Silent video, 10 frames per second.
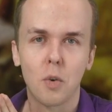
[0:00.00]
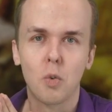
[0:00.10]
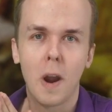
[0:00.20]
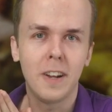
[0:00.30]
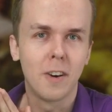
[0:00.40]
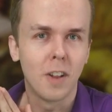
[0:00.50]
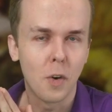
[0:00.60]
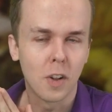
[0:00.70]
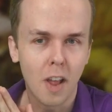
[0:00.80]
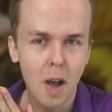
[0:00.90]
write your
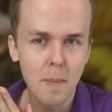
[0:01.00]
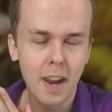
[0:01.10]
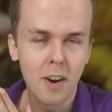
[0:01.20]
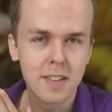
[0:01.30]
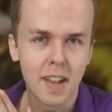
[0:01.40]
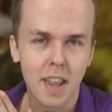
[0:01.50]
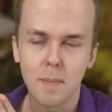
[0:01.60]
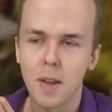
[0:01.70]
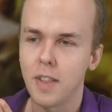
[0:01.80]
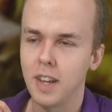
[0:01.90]
local lawmakers, let
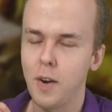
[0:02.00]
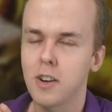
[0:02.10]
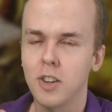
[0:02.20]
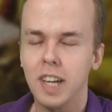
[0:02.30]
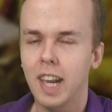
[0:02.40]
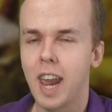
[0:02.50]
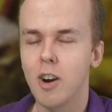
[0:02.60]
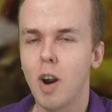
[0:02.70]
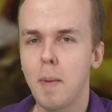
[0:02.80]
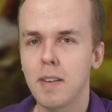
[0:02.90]
them know that you actually
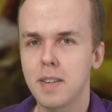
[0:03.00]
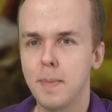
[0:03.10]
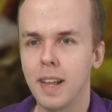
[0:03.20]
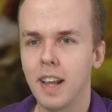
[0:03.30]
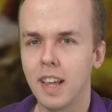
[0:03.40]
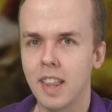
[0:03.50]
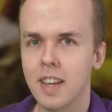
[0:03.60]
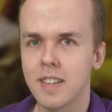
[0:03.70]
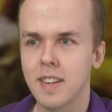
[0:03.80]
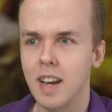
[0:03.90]
care about something like
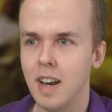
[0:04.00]
this,